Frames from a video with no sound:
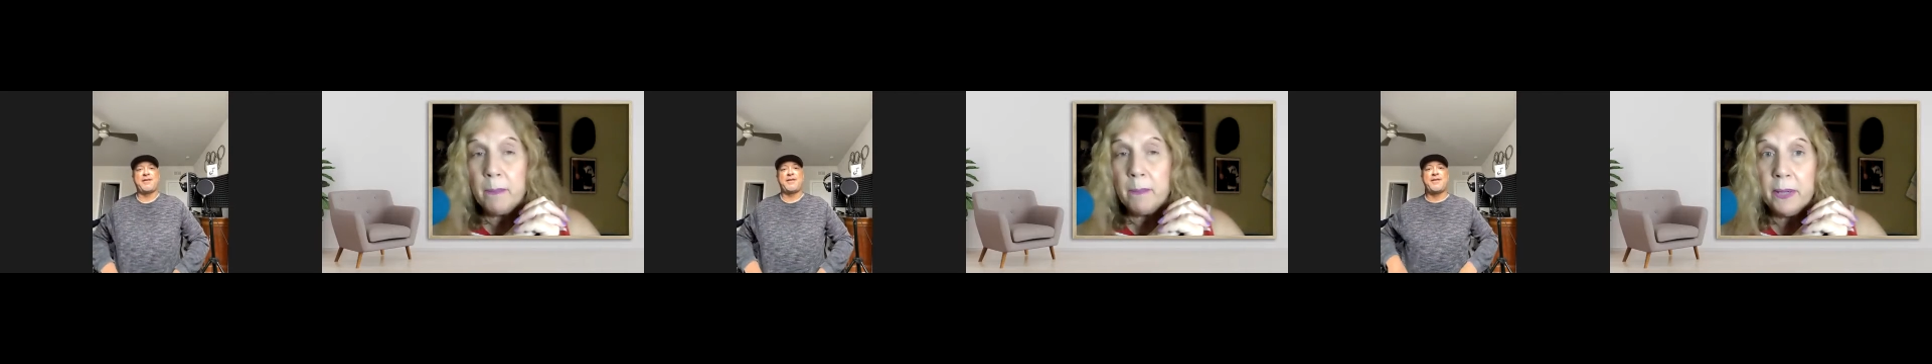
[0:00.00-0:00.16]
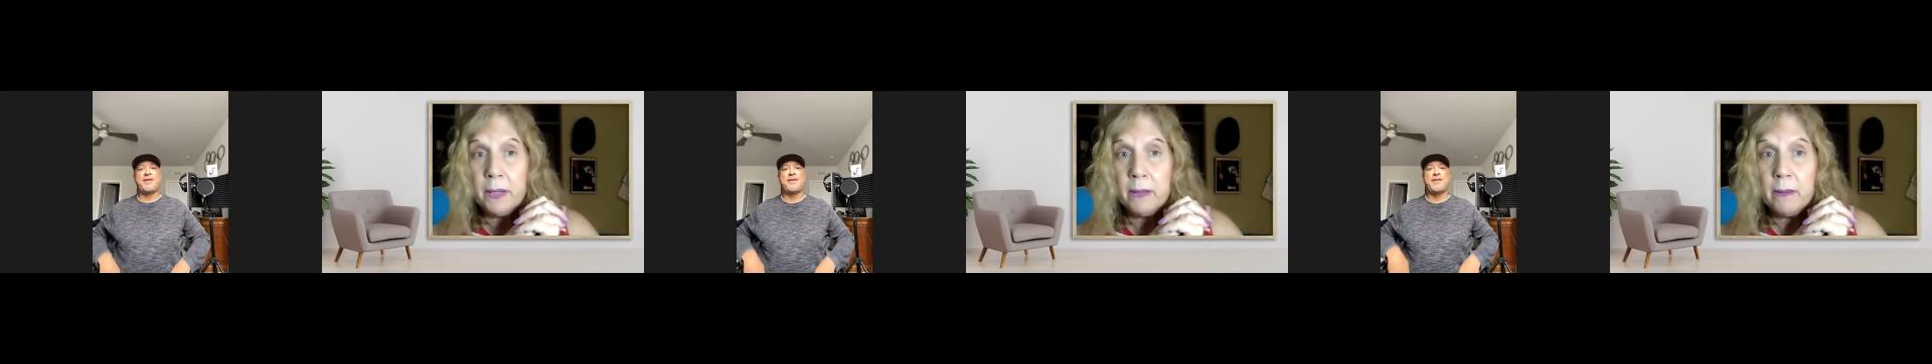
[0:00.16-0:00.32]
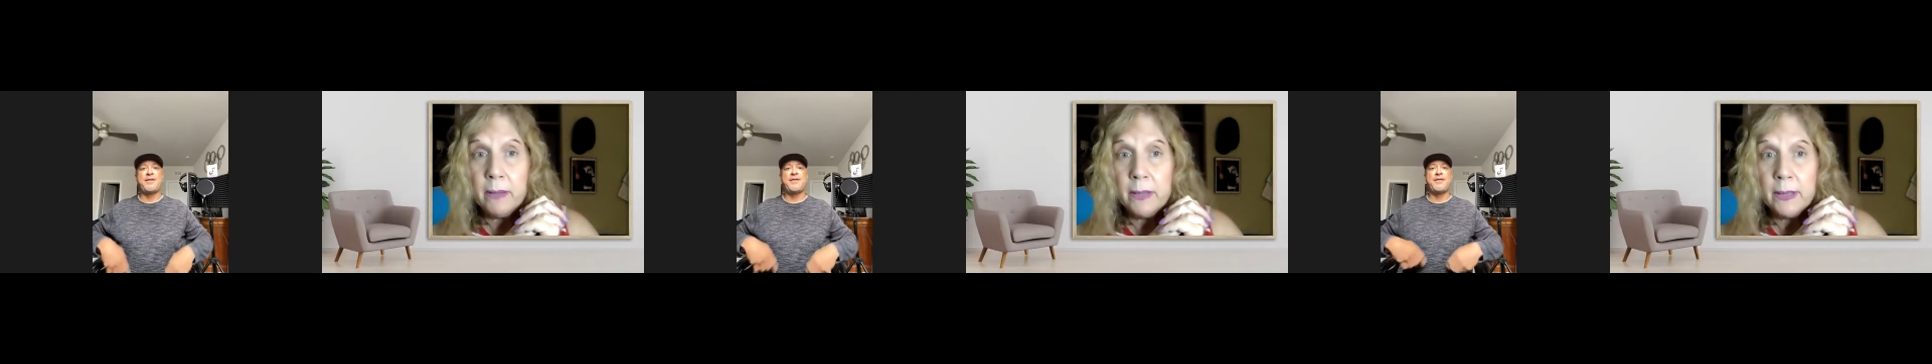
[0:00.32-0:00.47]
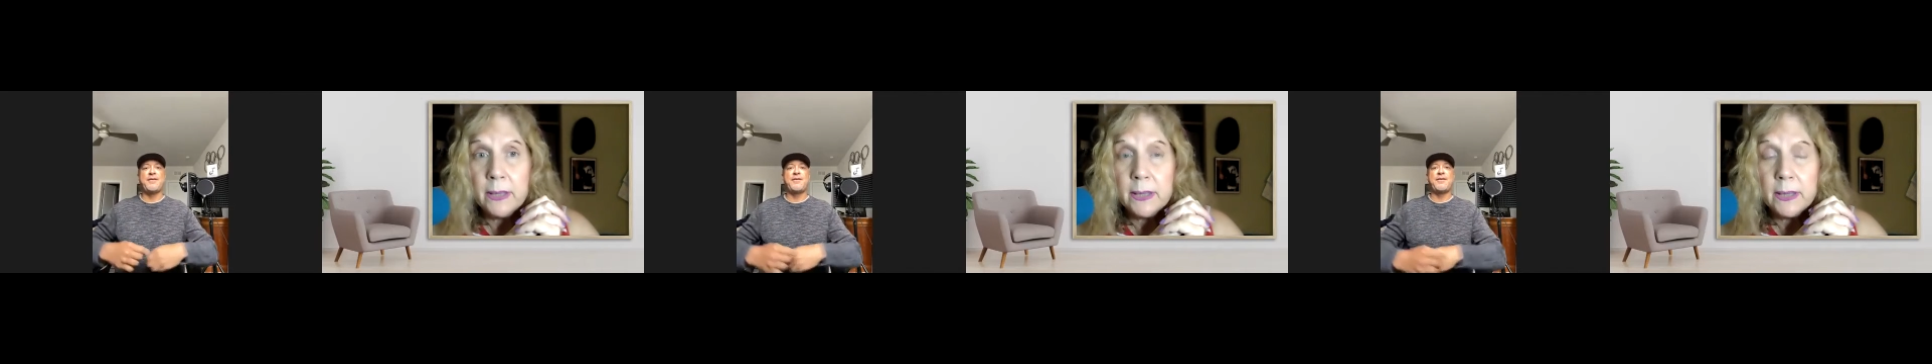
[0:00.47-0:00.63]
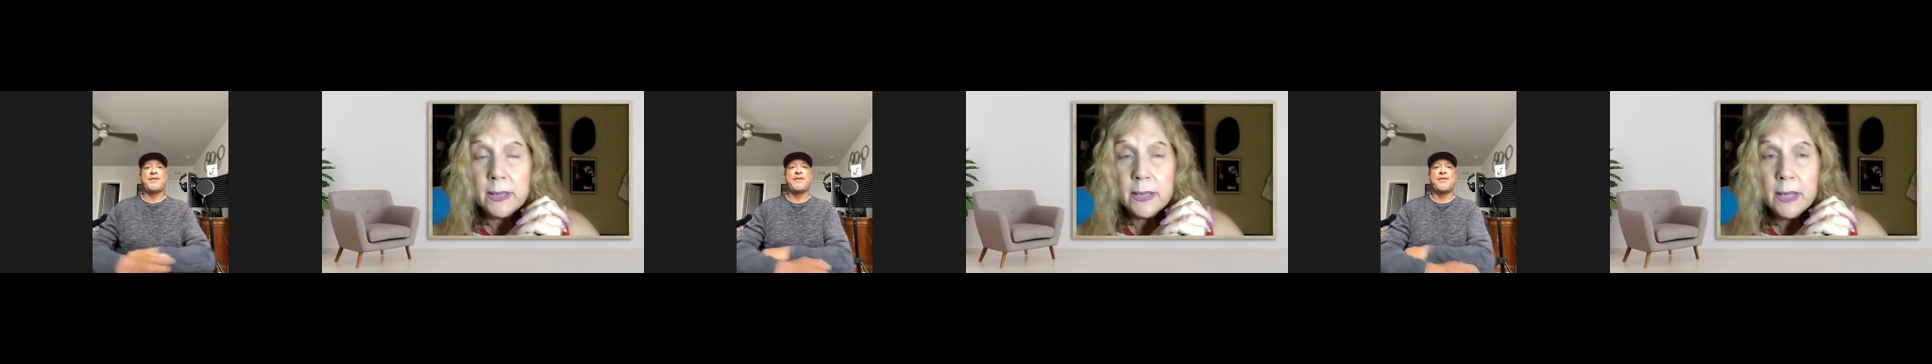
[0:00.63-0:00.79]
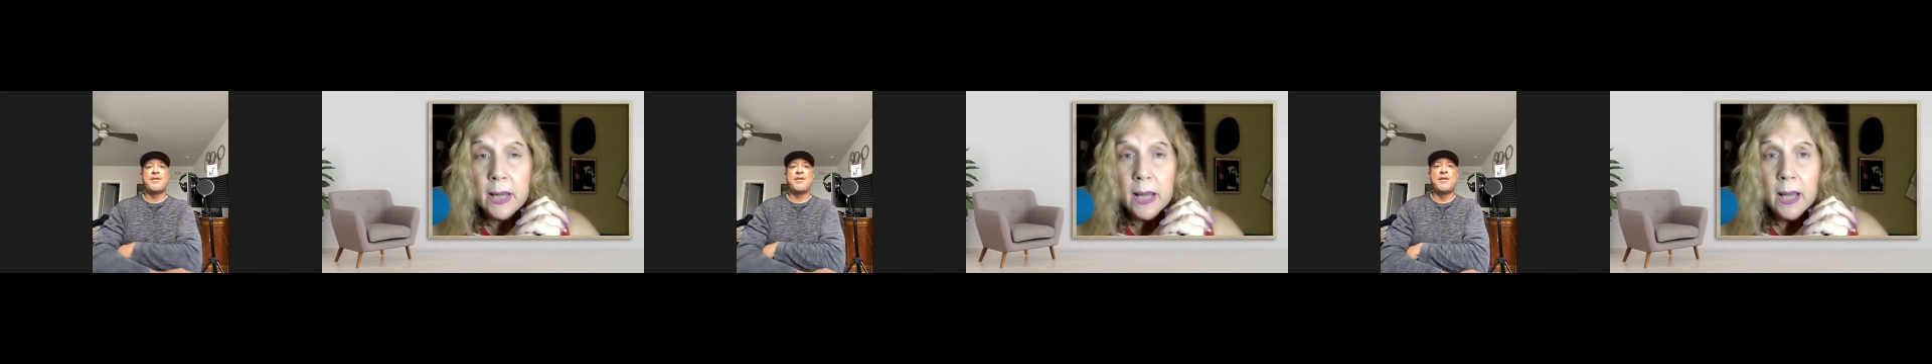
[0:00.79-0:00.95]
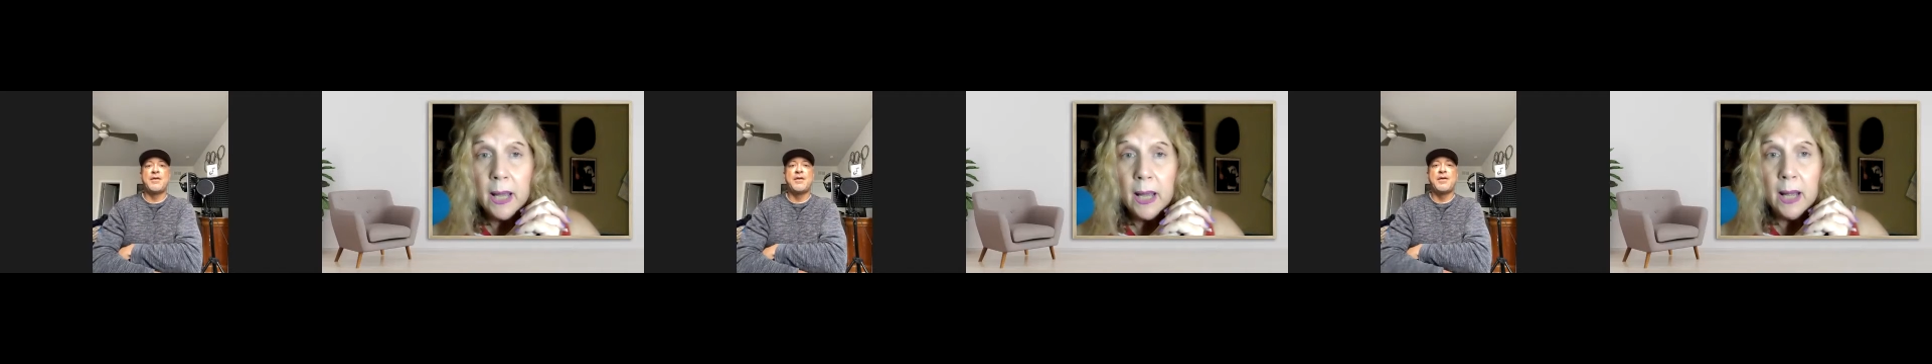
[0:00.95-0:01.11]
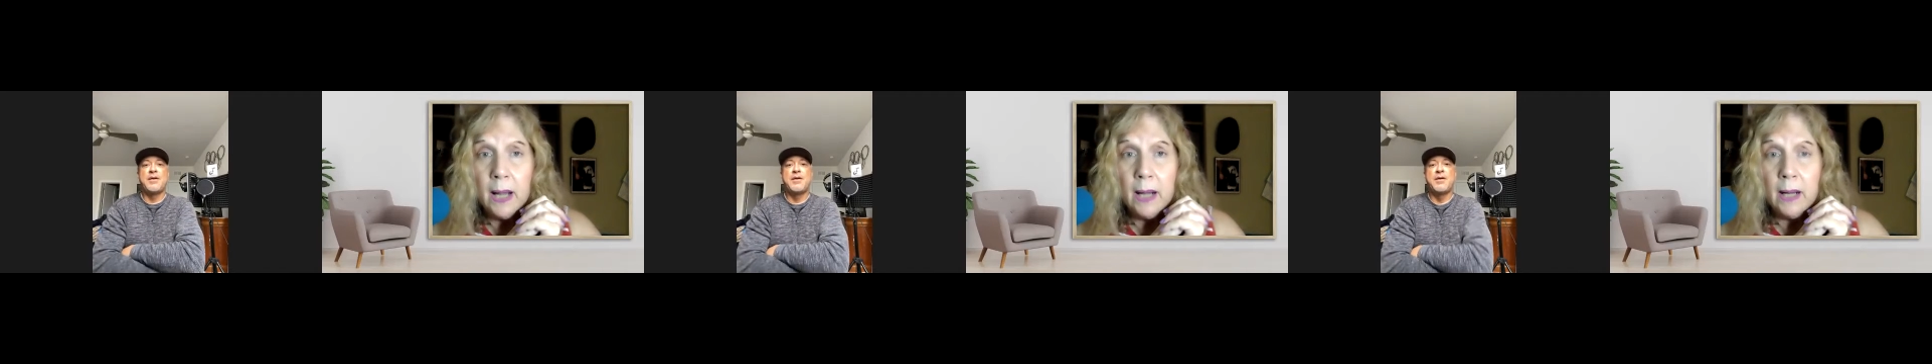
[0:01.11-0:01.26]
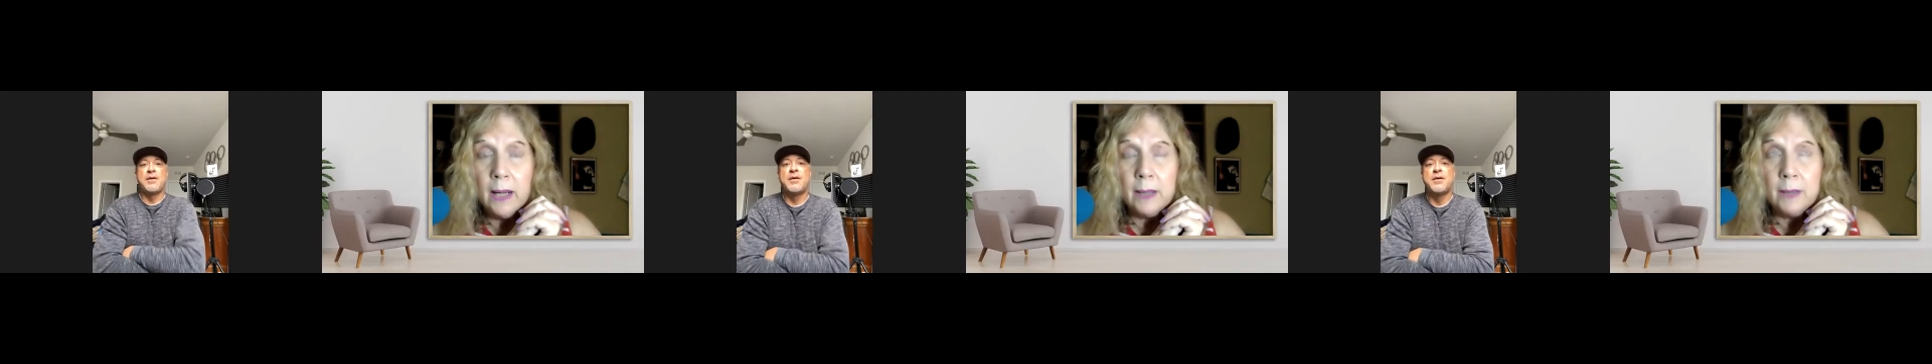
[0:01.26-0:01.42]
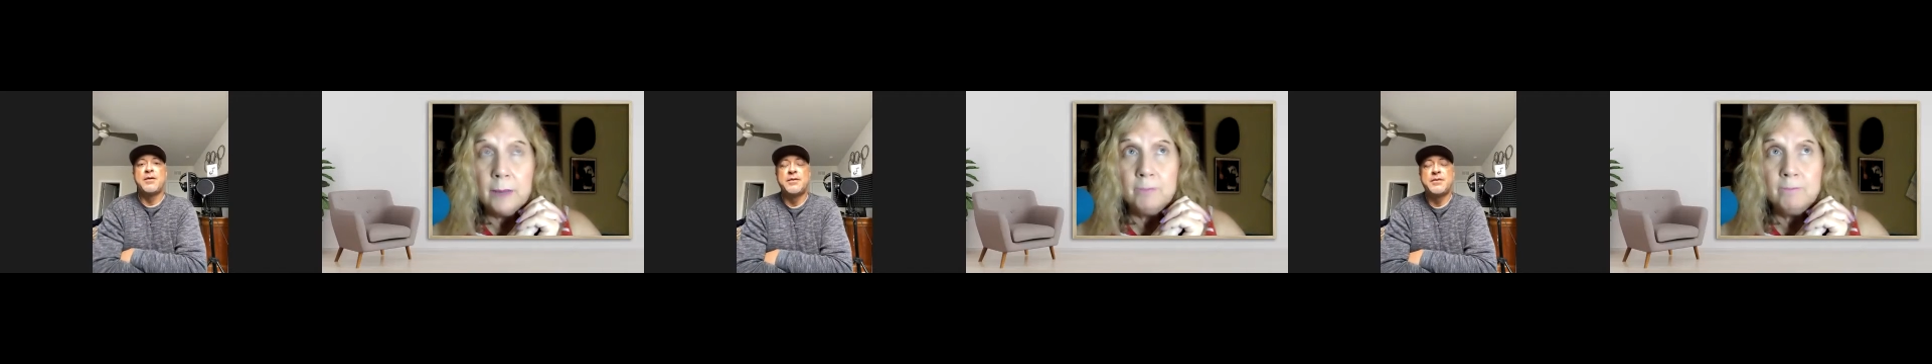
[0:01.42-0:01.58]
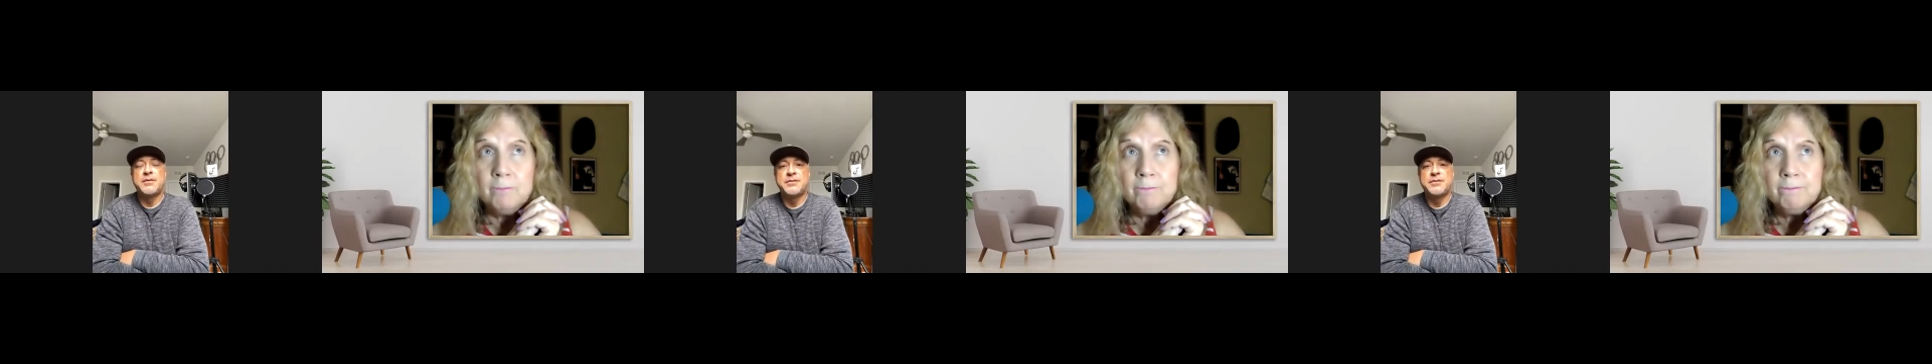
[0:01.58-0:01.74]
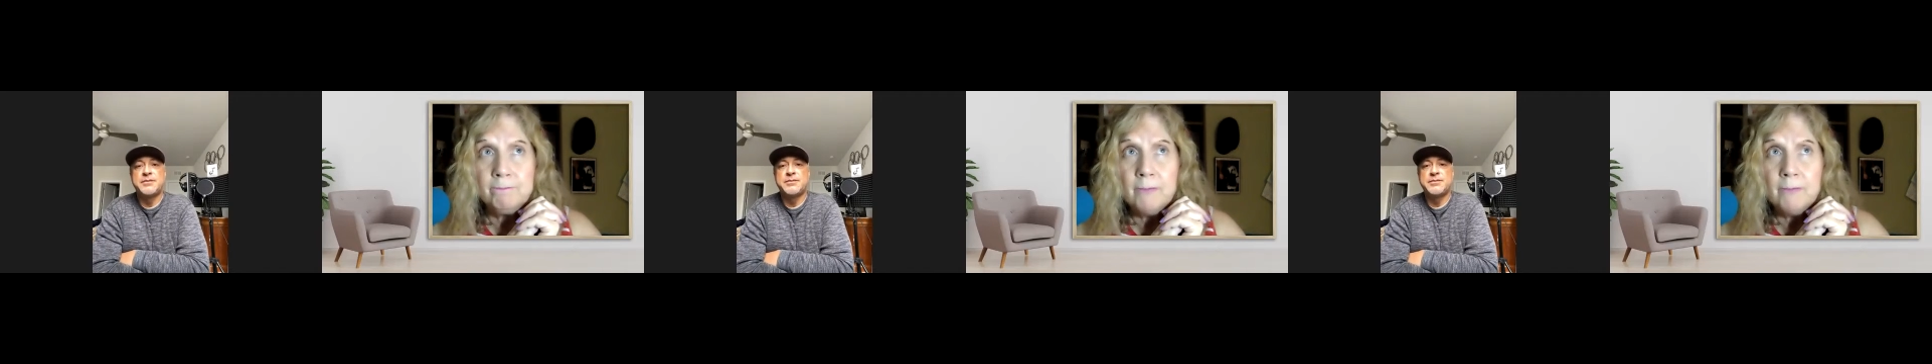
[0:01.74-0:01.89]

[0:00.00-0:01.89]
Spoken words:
parents, um,